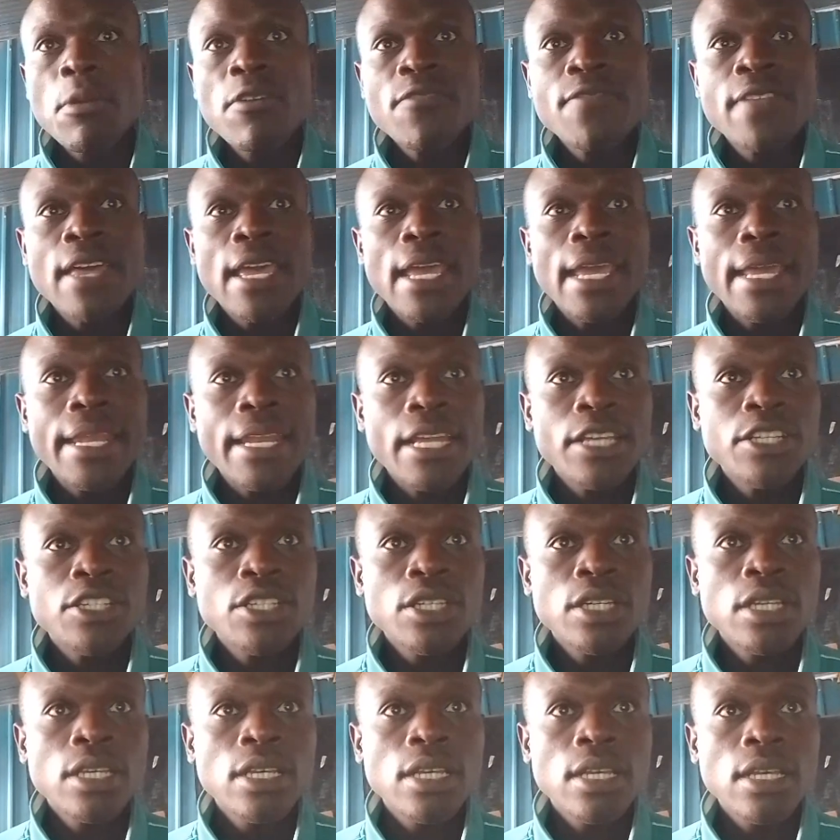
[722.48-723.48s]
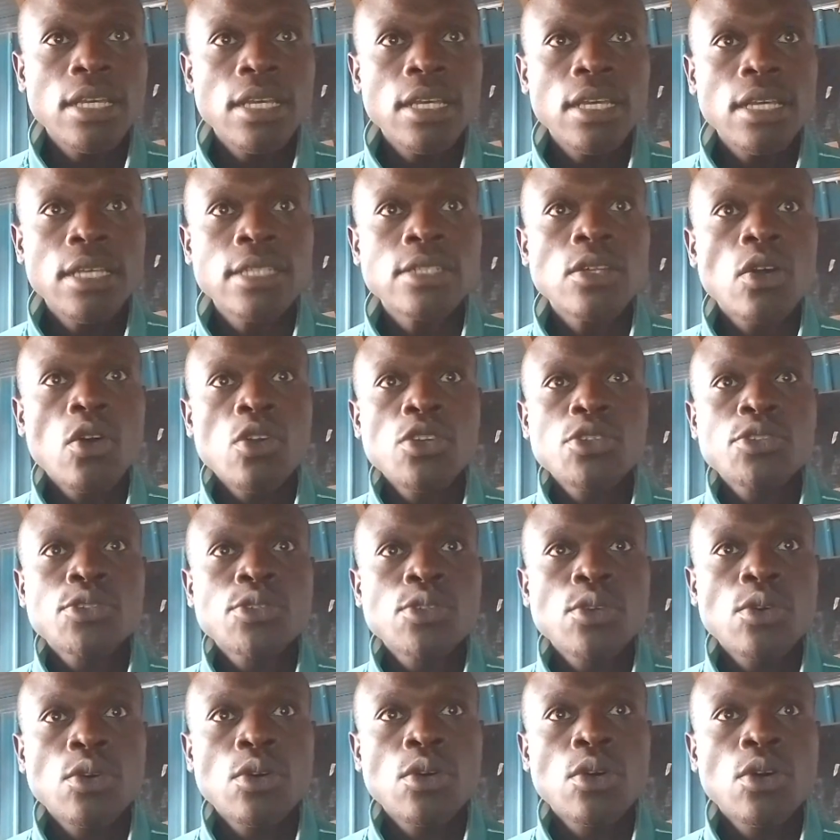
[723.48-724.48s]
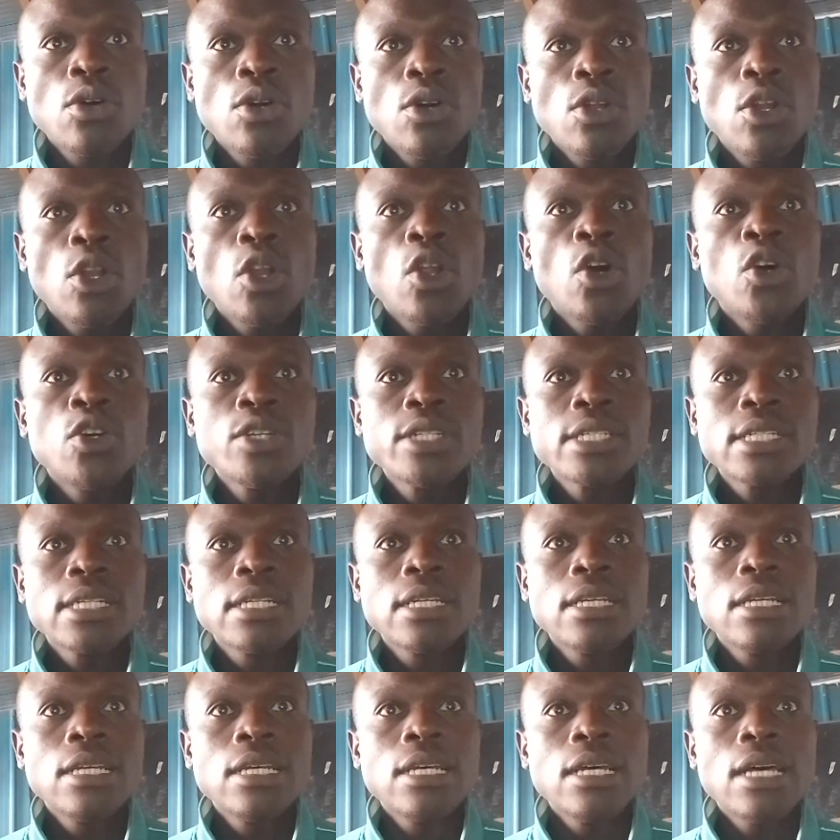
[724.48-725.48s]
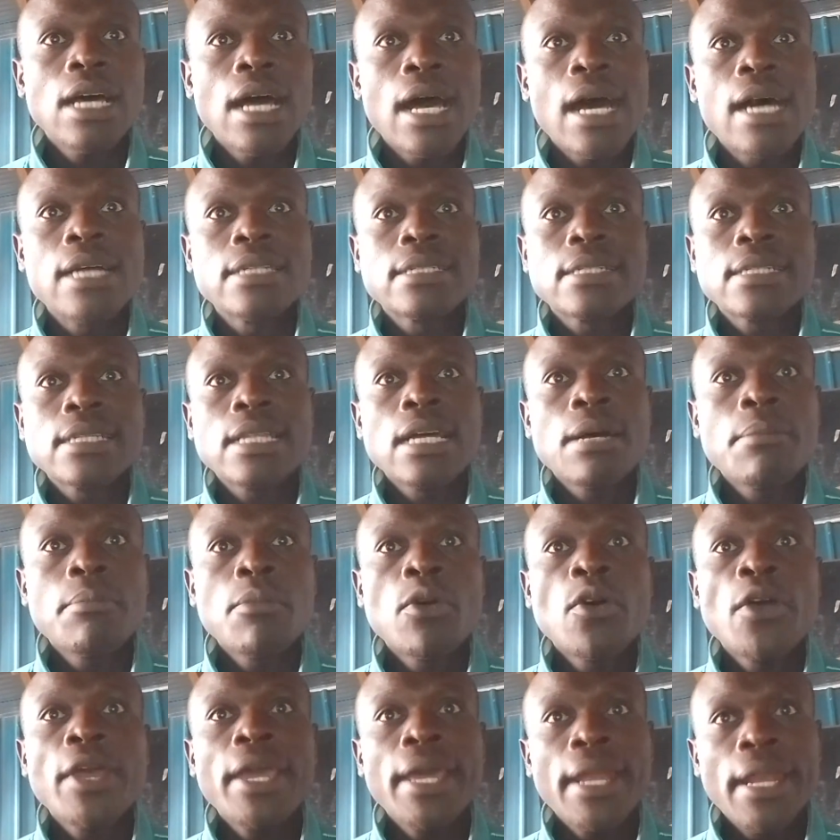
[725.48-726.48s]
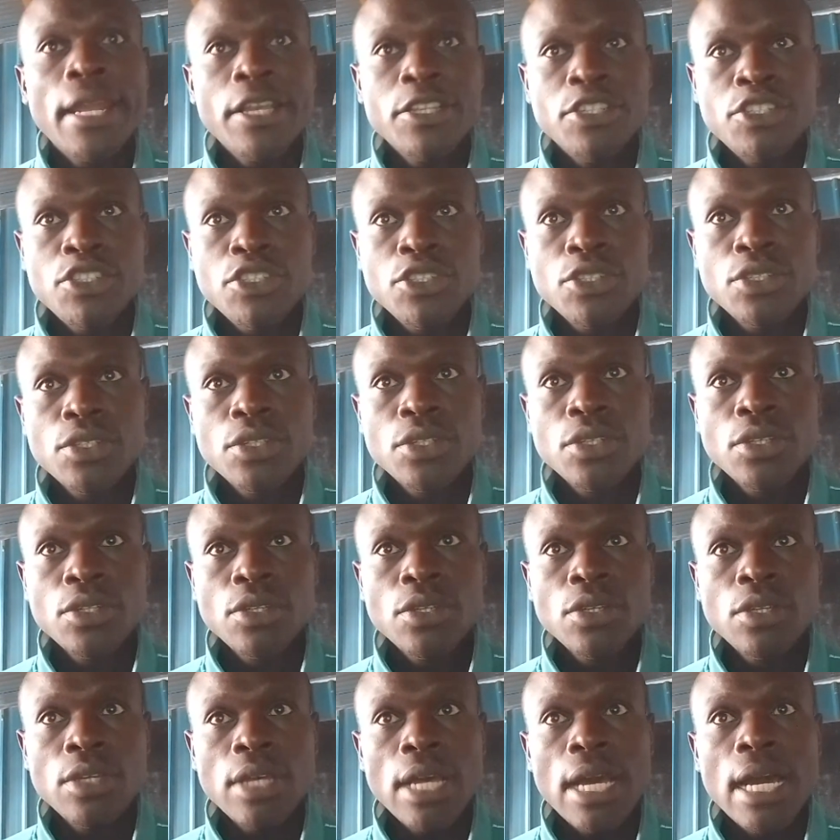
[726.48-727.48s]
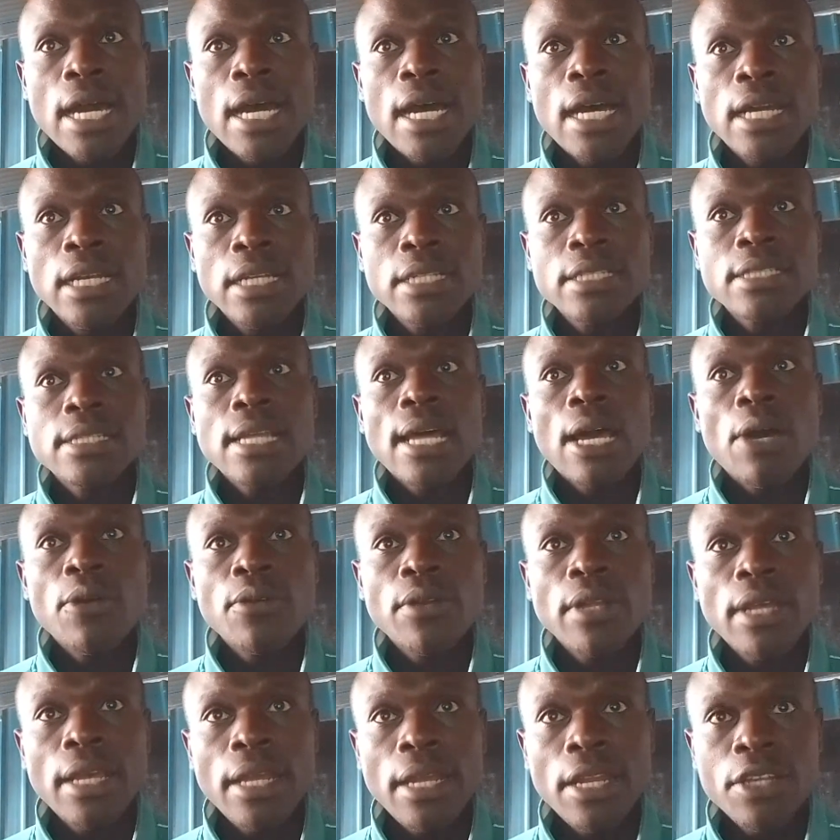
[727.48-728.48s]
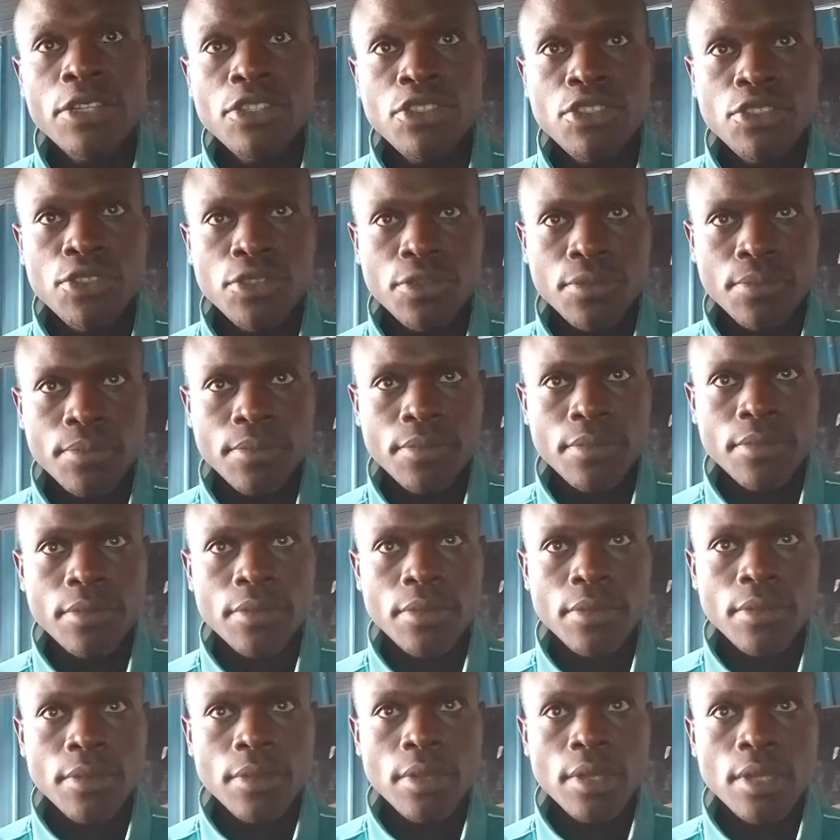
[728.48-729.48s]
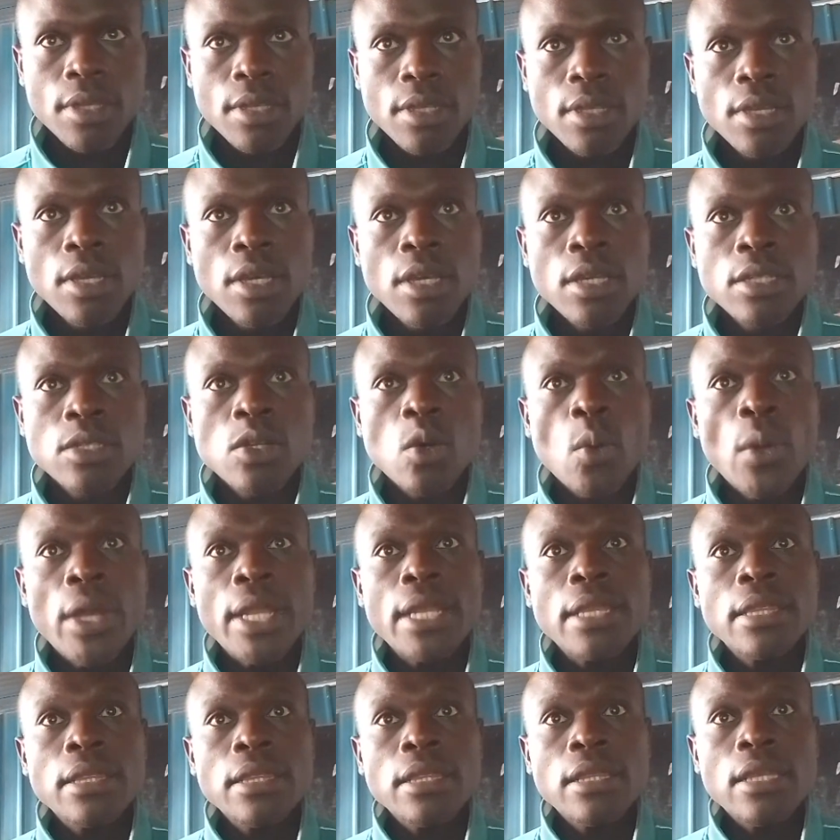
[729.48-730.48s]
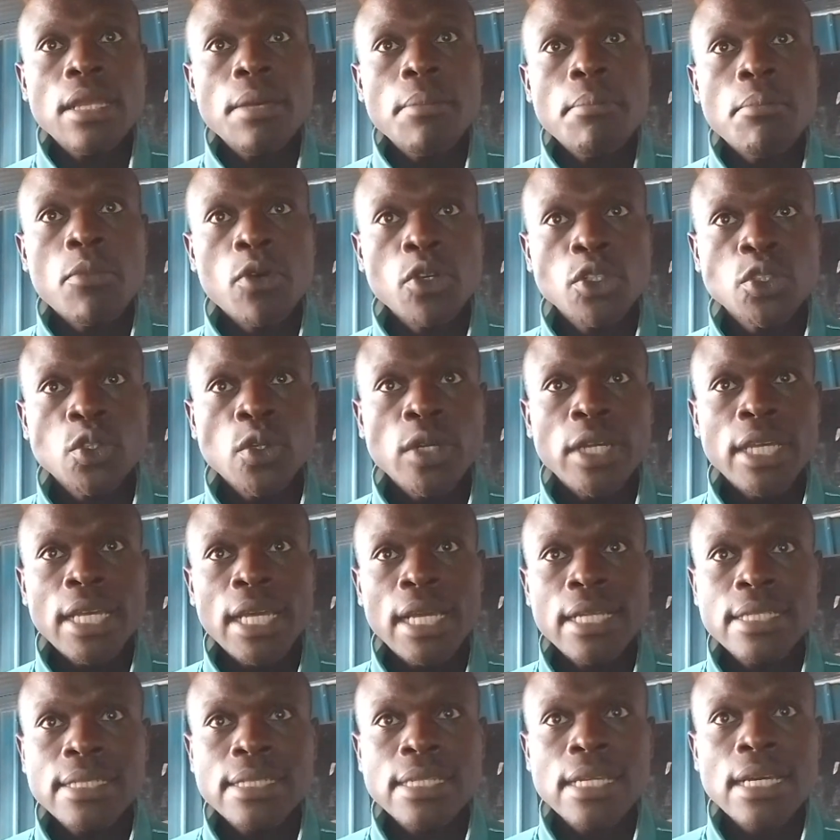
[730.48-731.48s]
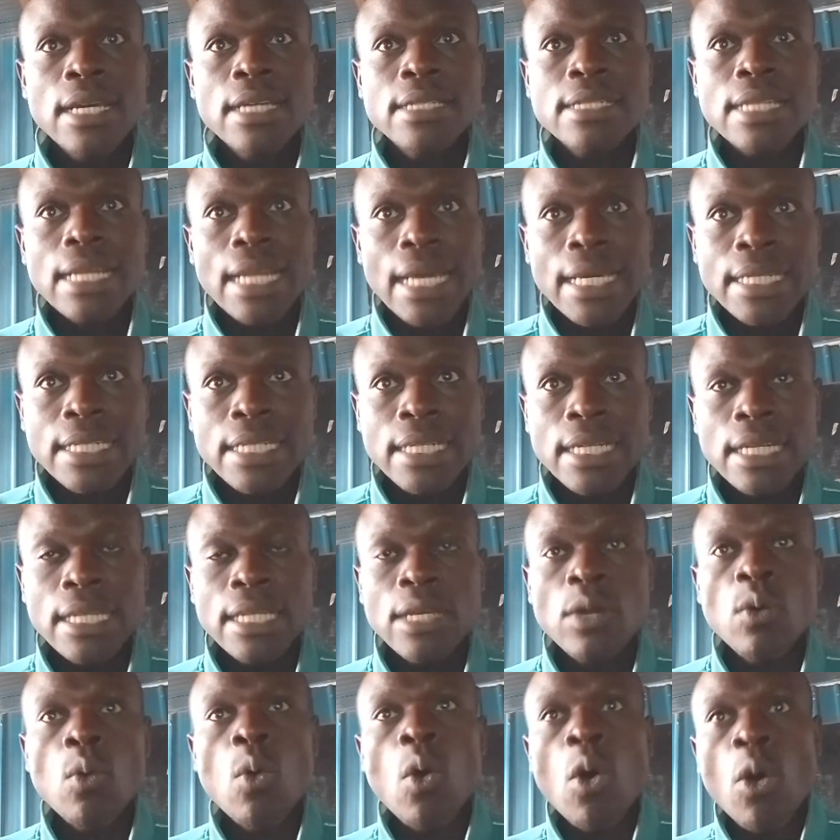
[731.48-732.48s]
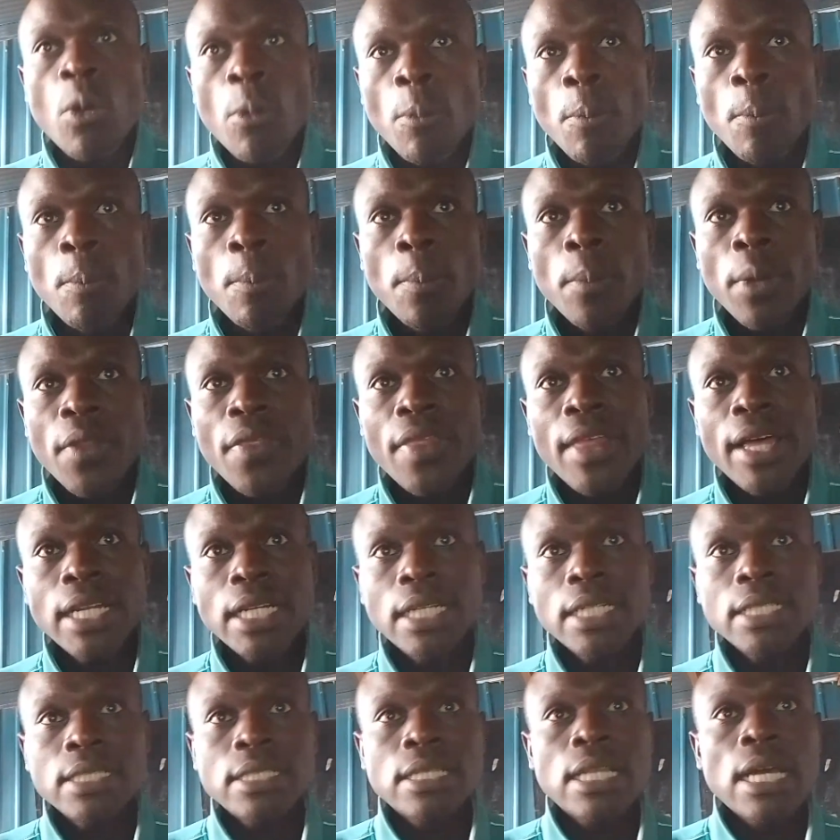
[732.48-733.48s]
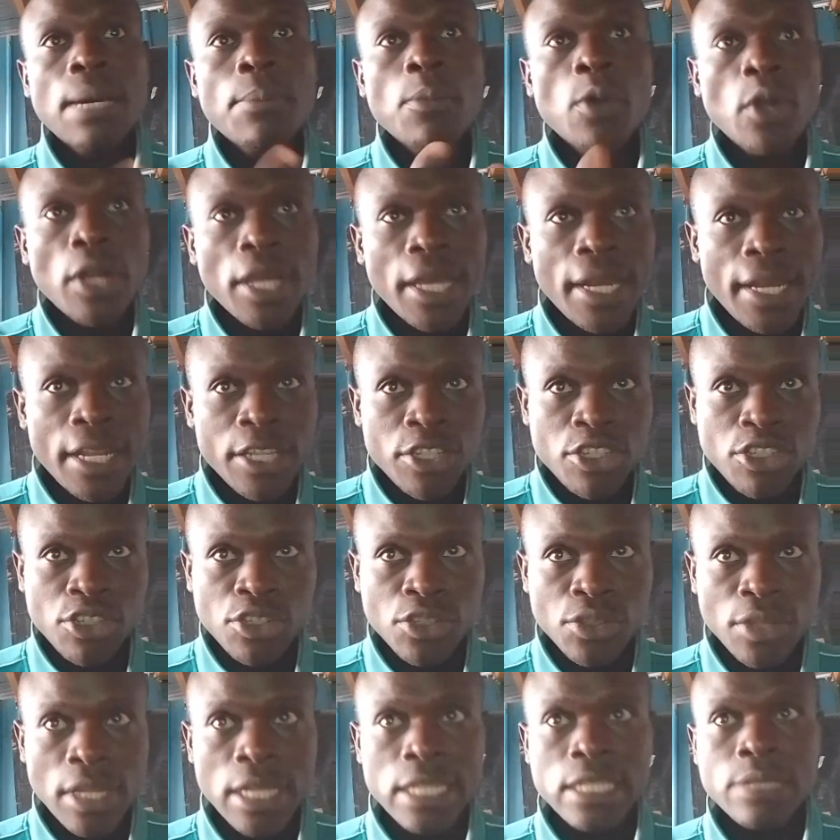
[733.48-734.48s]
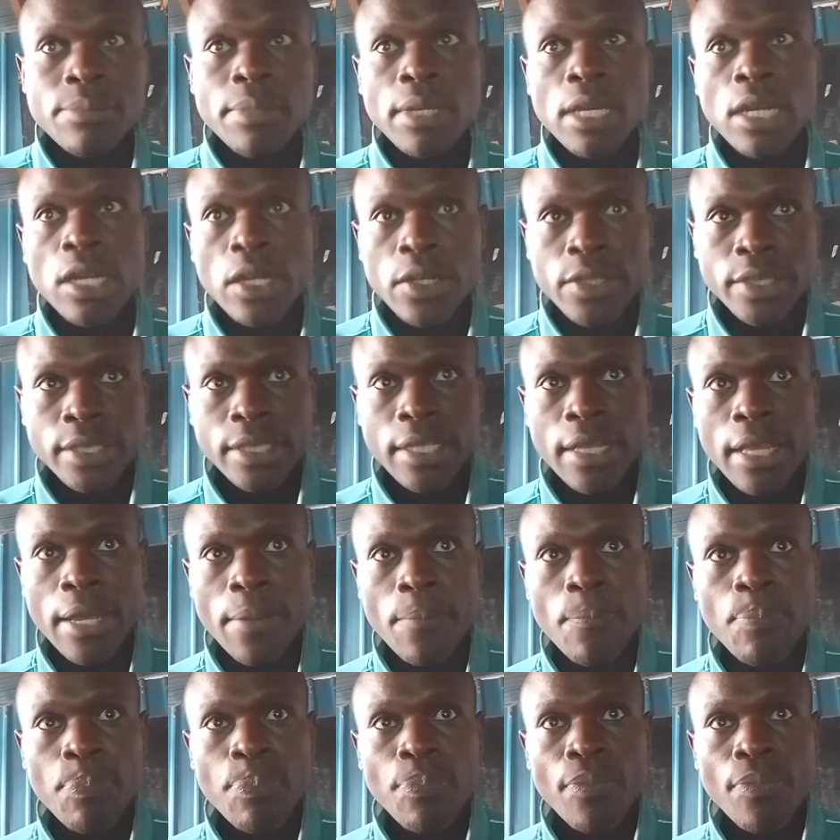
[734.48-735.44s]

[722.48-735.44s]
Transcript: of the energy is also lost as thermal energy and sound energy. So when the motor gets slightly warm, that is thermal energy that is being lost there.